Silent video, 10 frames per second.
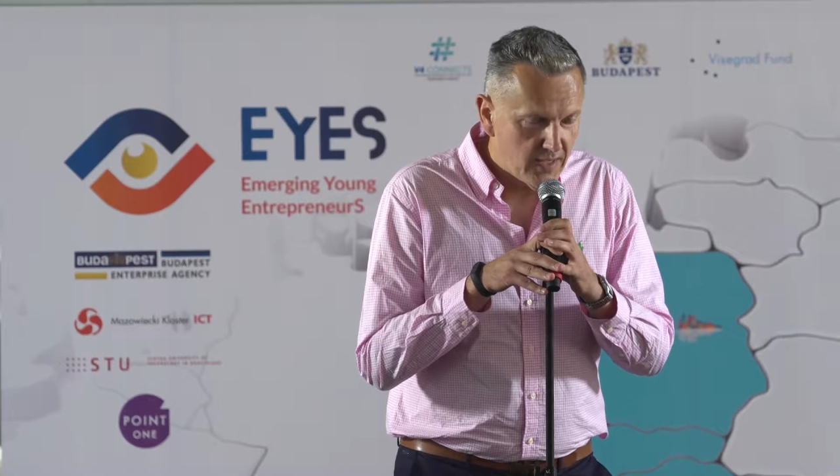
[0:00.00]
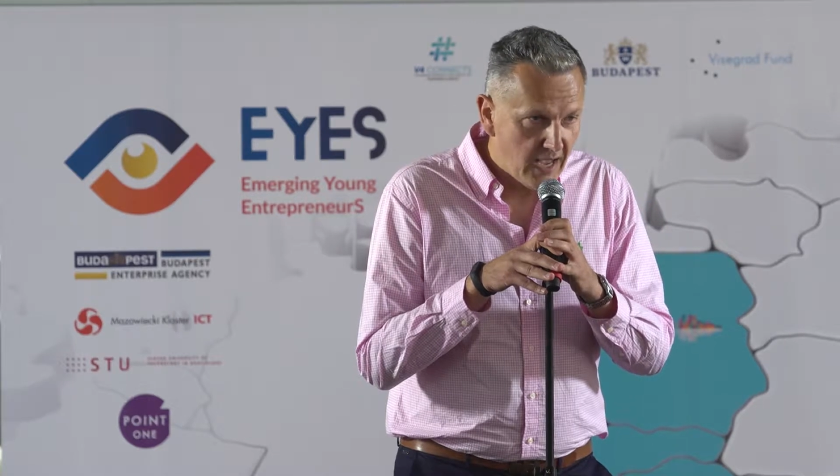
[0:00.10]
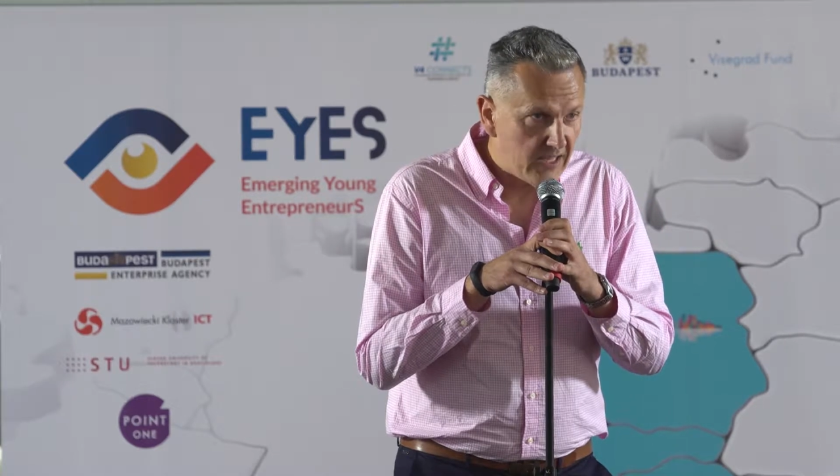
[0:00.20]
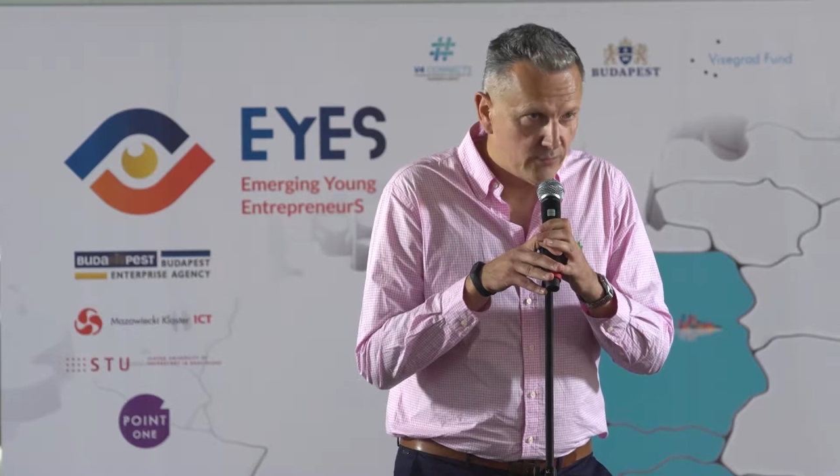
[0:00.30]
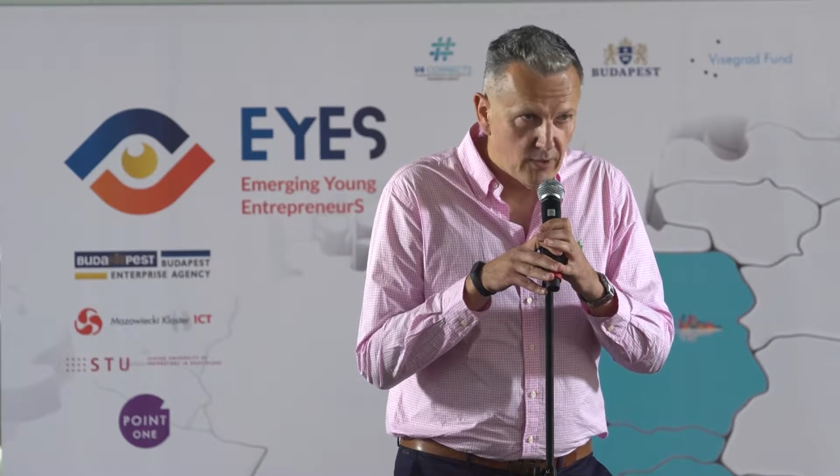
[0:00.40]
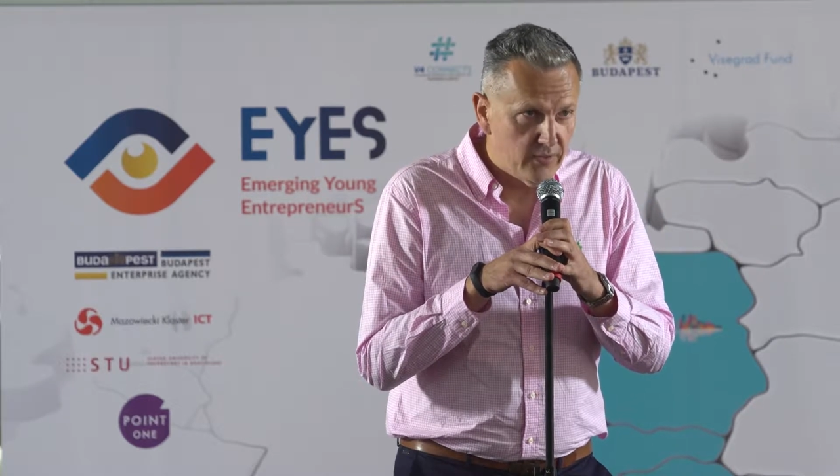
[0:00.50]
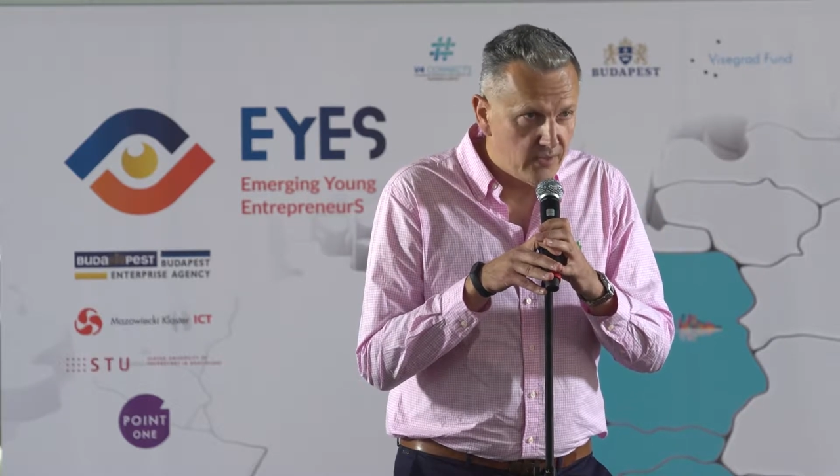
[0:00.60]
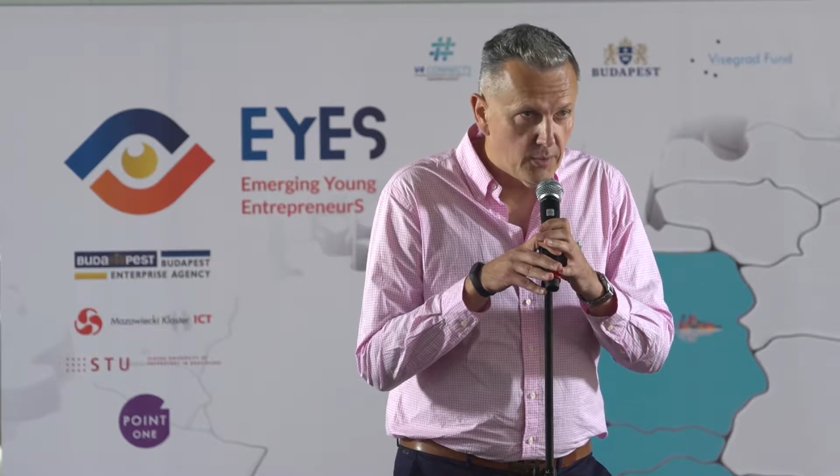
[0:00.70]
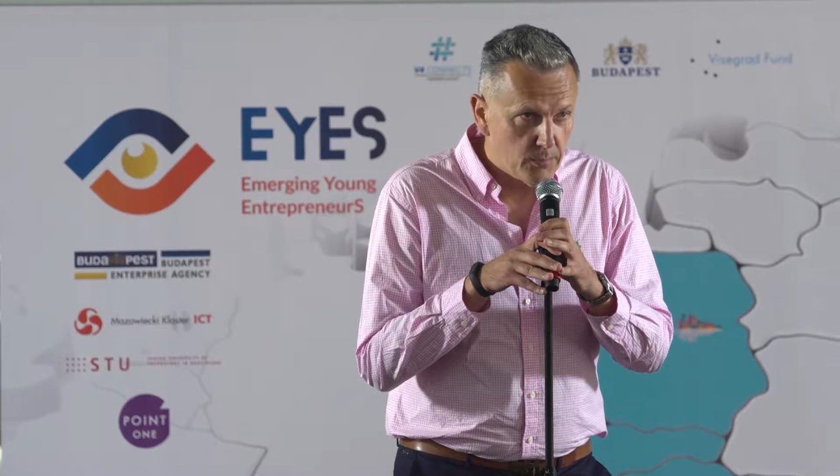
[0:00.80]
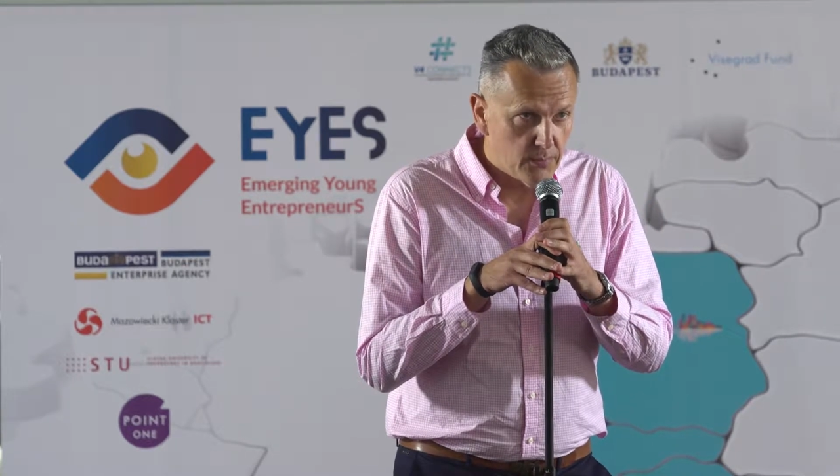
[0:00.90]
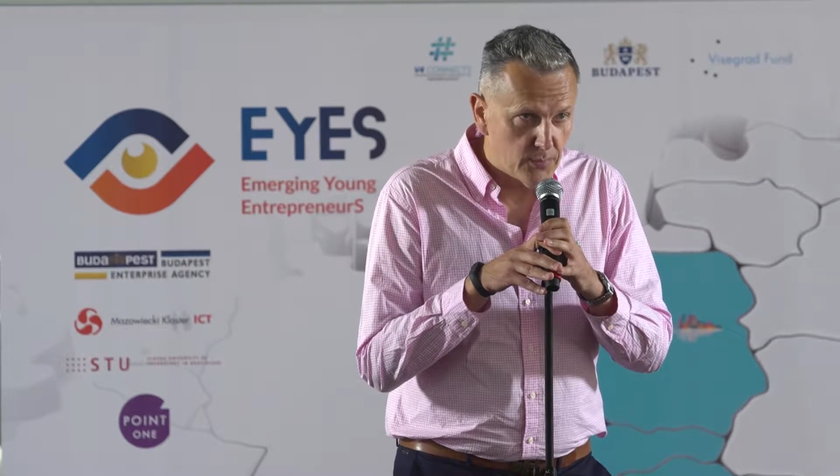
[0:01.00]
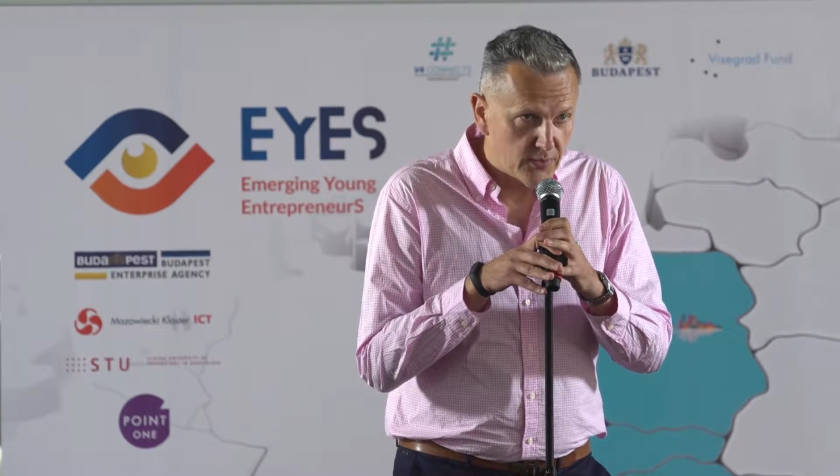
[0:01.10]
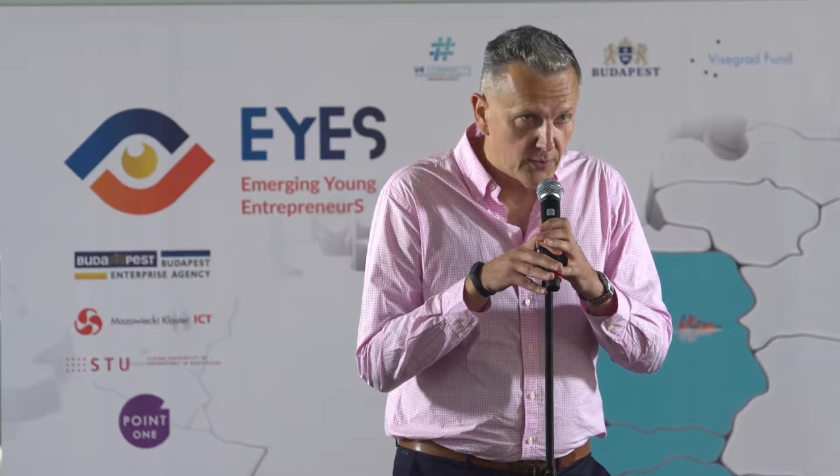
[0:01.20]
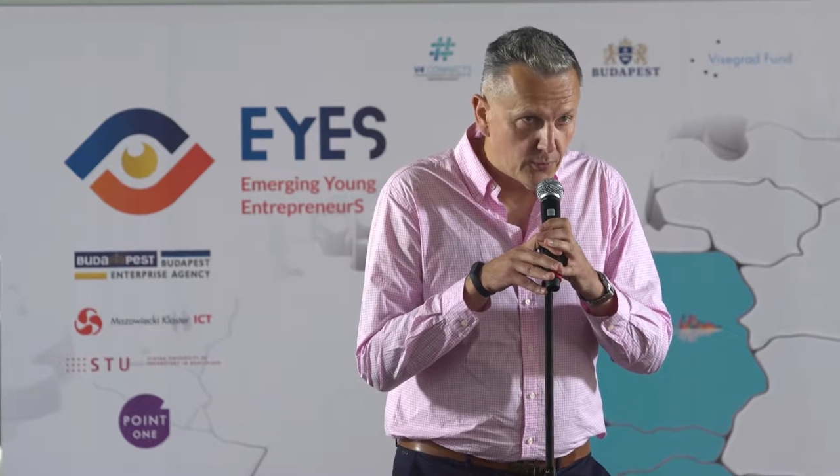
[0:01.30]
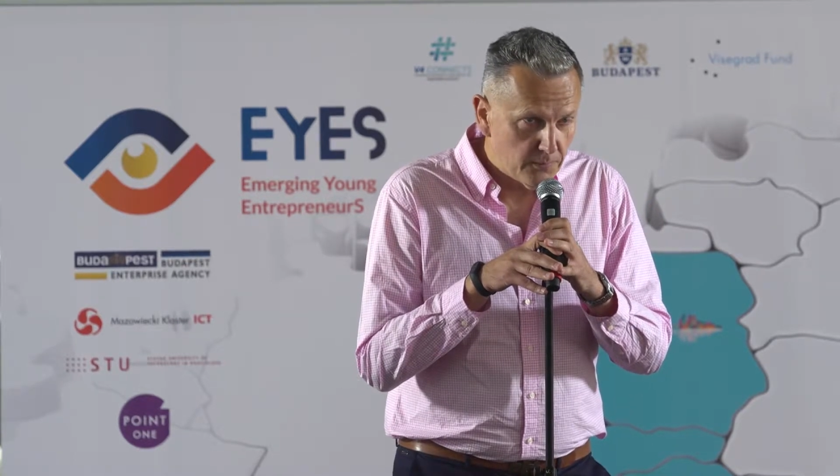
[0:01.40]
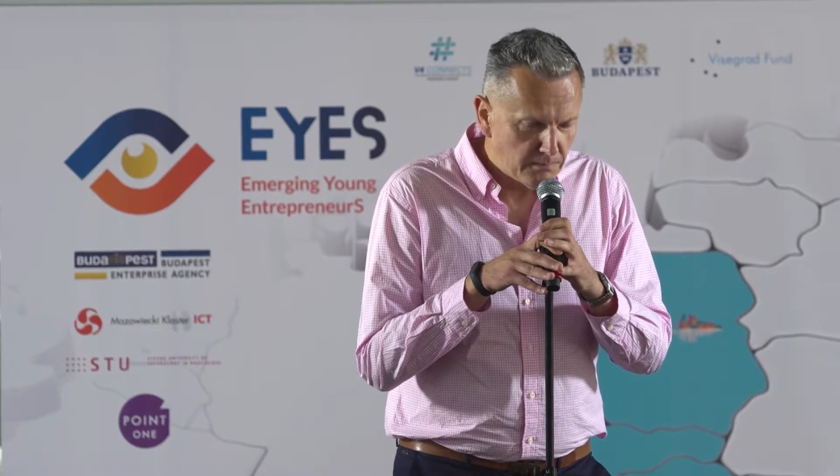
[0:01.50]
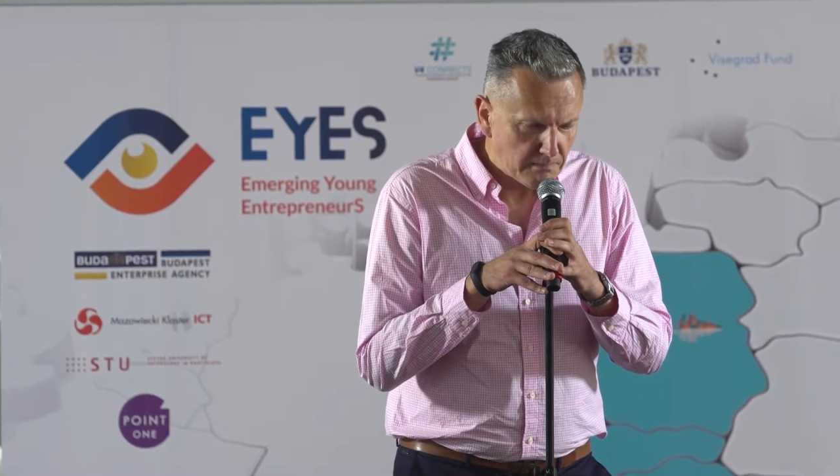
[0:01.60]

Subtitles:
extraordinary people. So,